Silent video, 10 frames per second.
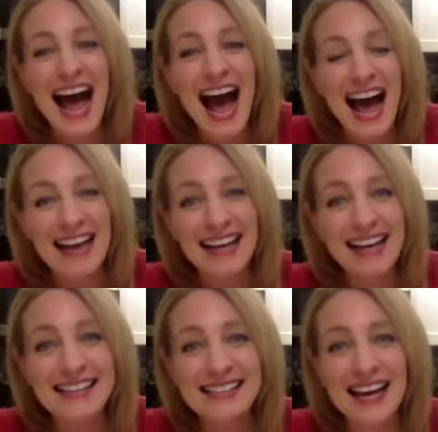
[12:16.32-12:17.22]
I
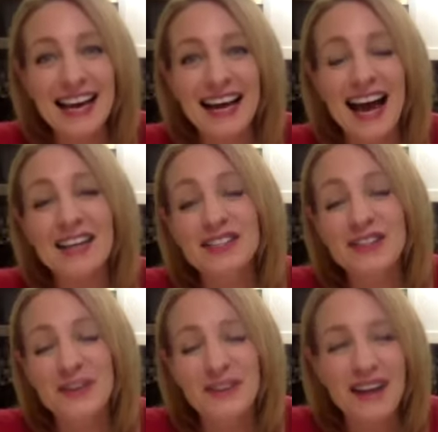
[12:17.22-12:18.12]
guess
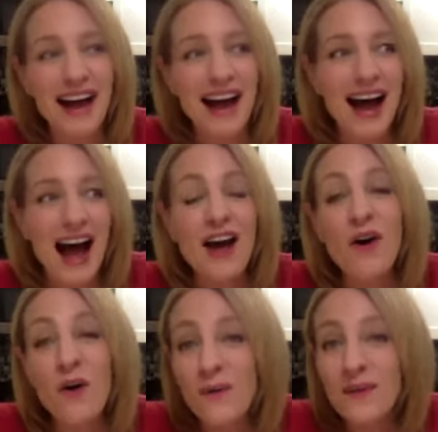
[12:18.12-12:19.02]
I
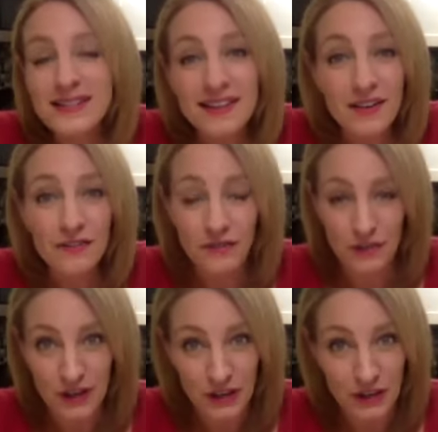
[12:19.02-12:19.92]
always loved
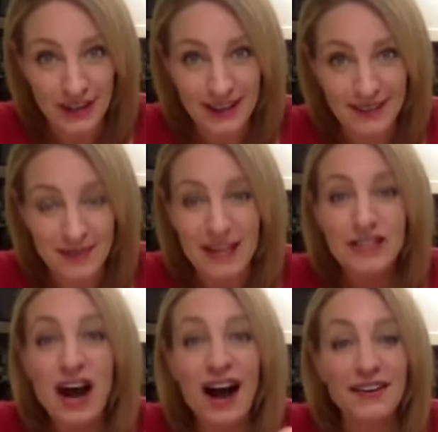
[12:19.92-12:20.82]
food and cooking my
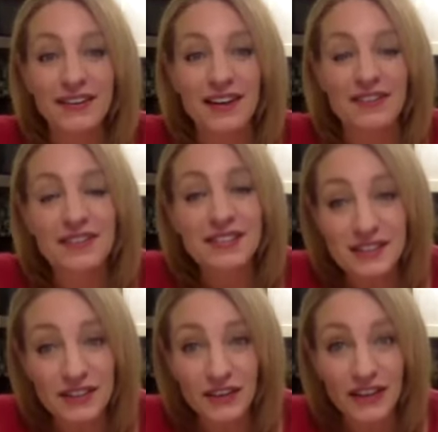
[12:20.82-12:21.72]
entire life. Even as a
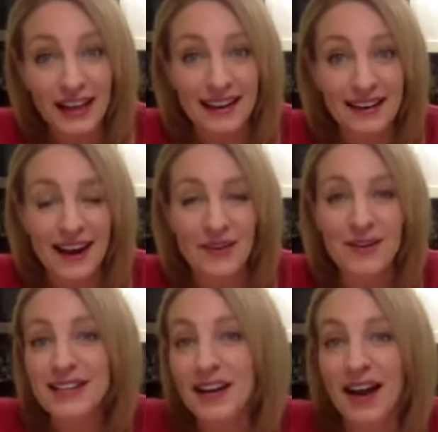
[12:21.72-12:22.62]
little kid, I
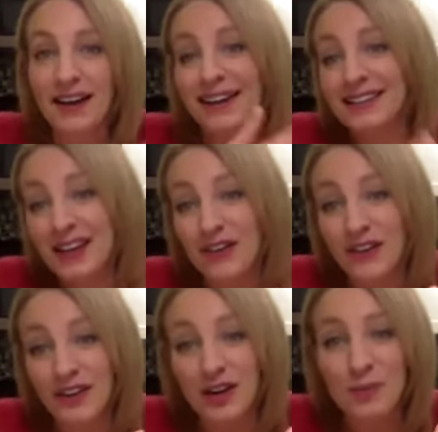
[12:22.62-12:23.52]
always hung out, like I said
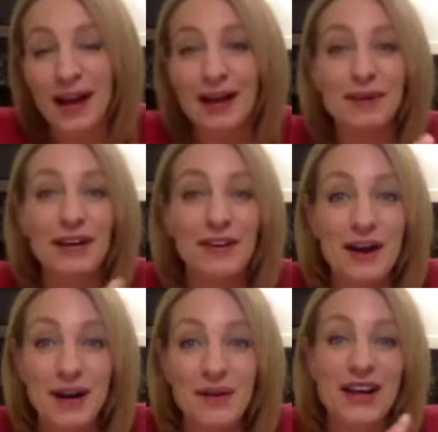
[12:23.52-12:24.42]
earlier, behind my
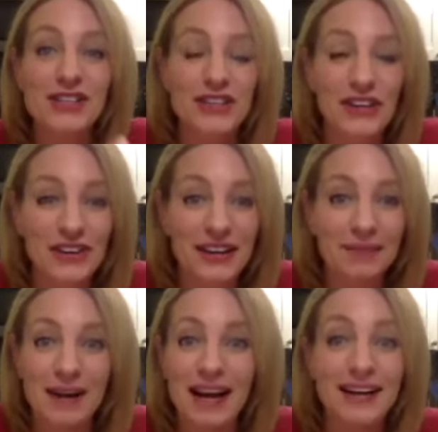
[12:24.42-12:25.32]
grandma, watching her cook,
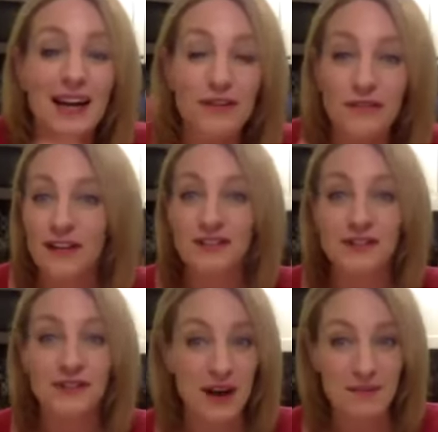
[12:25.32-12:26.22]
behind any friends of
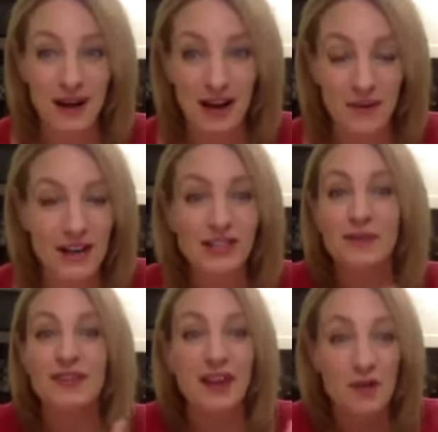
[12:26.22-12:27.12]
grandma, watching
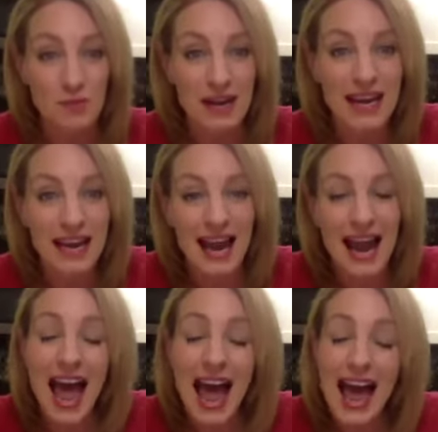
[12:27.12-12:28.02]
what they were making.
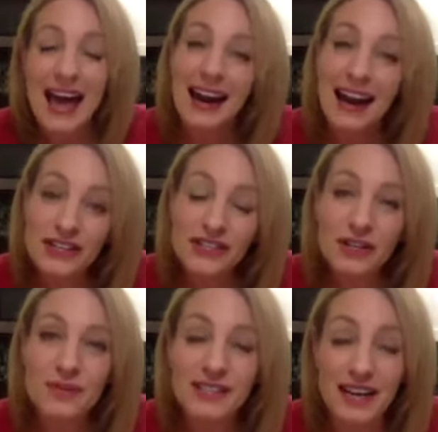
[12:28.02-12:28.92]
And I actually
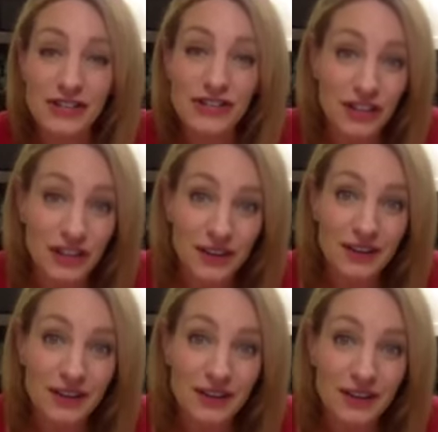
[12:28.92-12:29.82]
was an
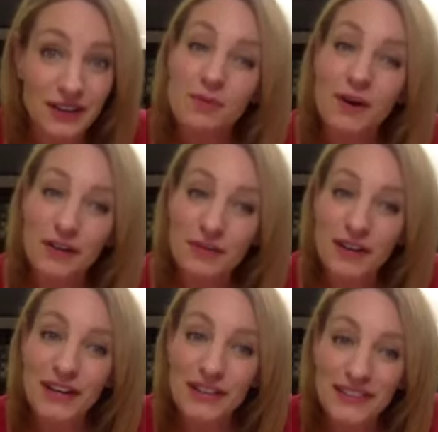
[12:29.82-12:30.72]
engineer for the first part of
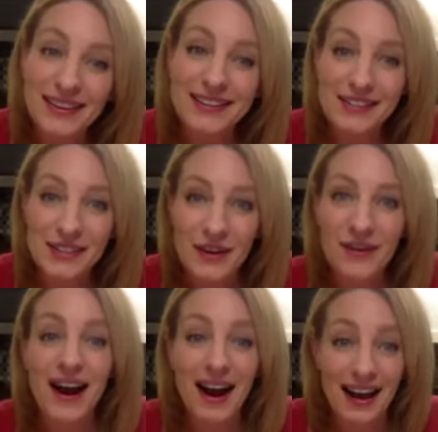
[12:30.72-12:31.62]
my career.
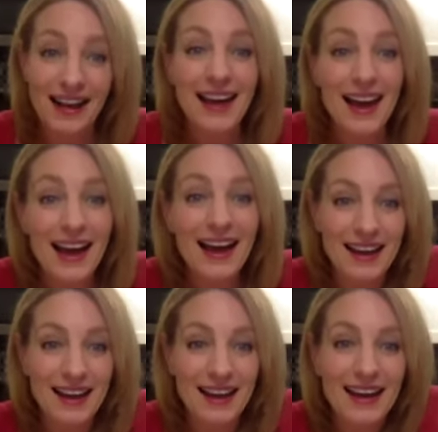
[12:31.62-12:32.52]
So I
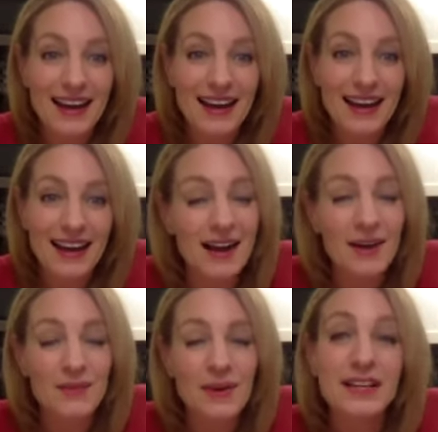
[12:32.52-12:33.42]
don't know if you knew that.
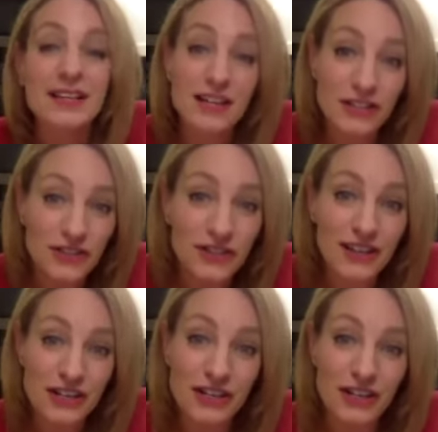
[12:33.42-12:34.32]
I'm an industrial
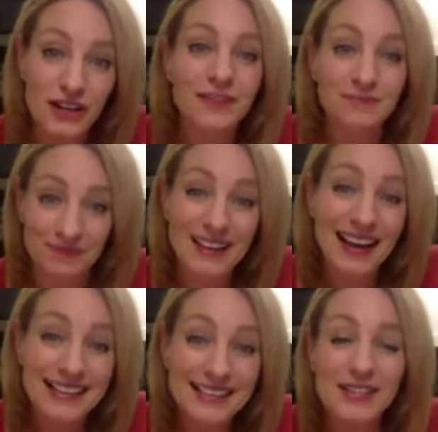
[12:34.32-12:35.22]
engineer.
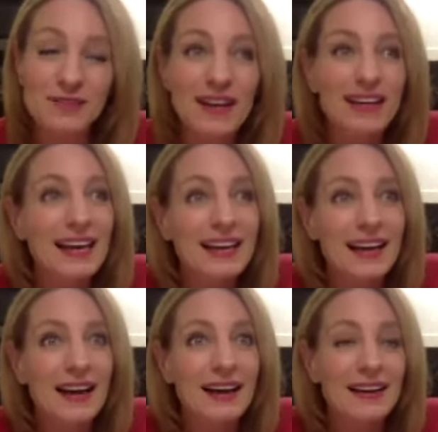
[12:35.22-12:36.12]
Yeah. So I spent
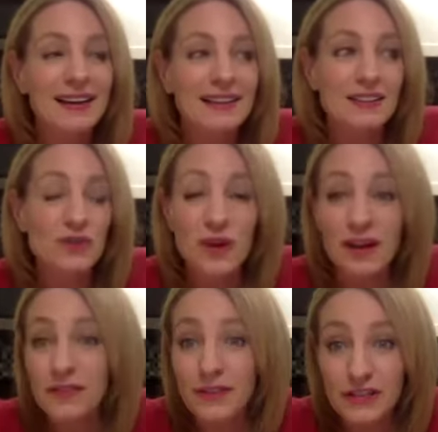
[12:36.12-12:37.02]

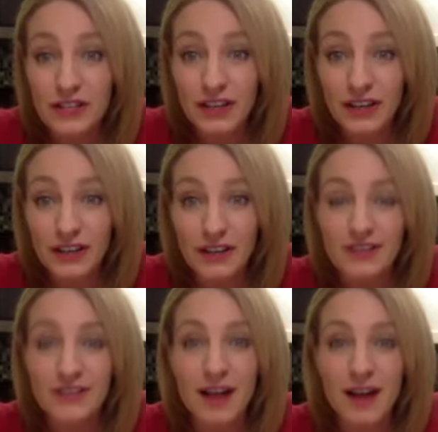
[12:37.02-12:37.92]
12, 13
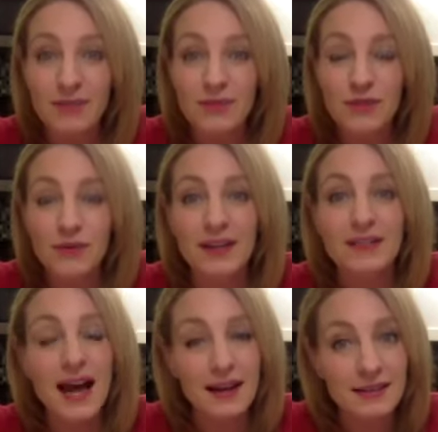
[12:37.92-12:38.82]
years doing
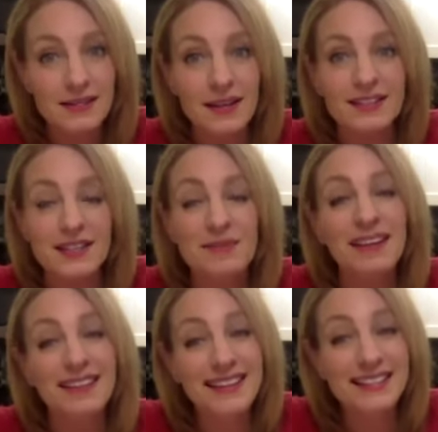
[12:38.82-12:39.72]
tech consulting. But the
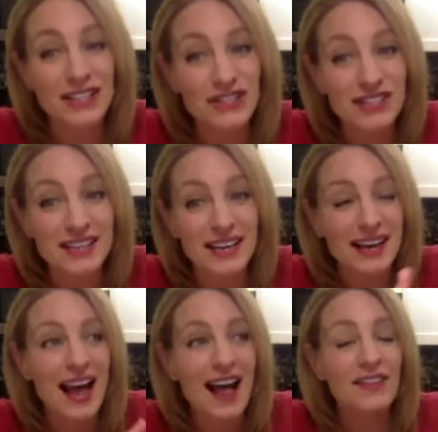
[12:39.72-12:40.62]
thing that's interesting,
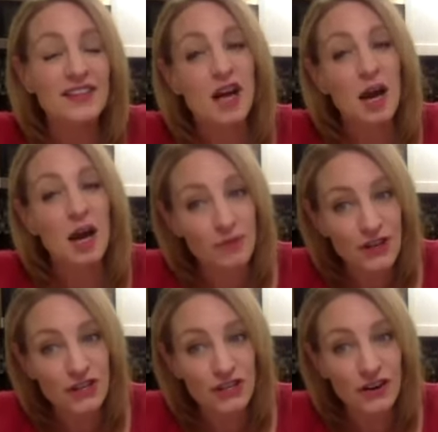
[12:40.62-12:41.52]
the type of
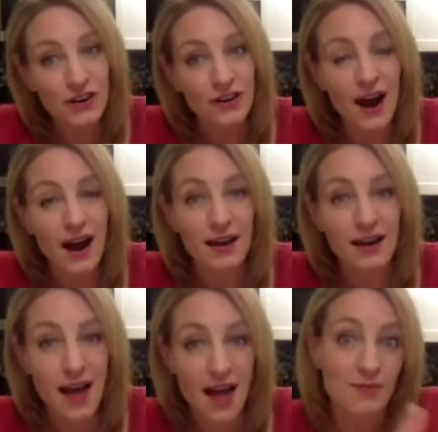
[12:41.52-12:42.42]
engineer I
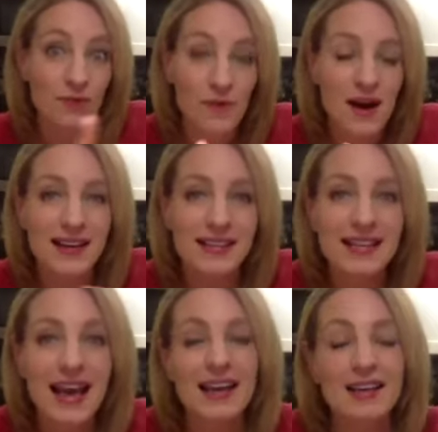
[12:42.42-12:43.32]
am or was
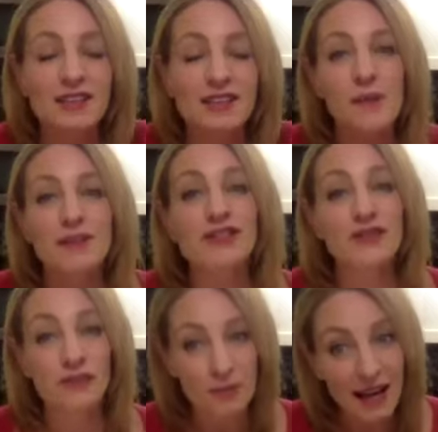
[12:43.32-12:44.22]
is all about
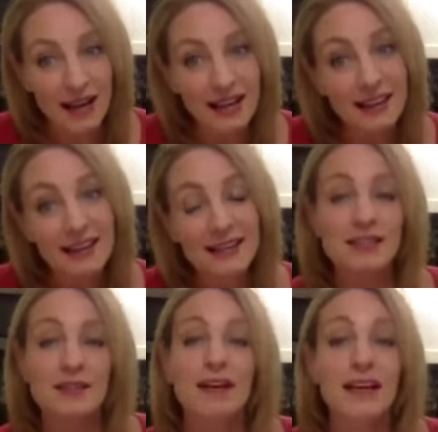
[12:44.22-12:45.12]
streamlining things
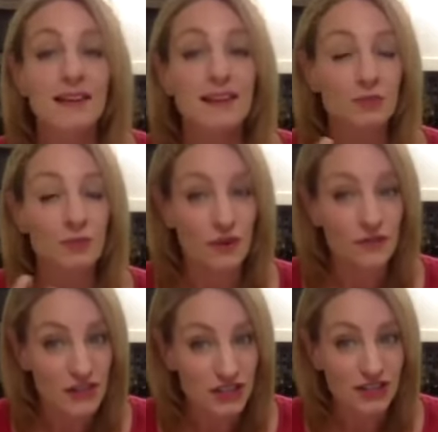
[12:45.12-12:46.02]
and making things more
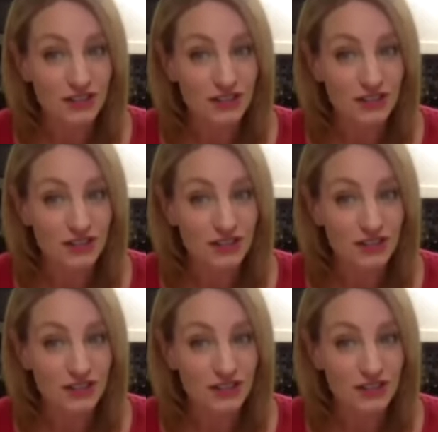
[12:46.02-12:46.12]
efficient.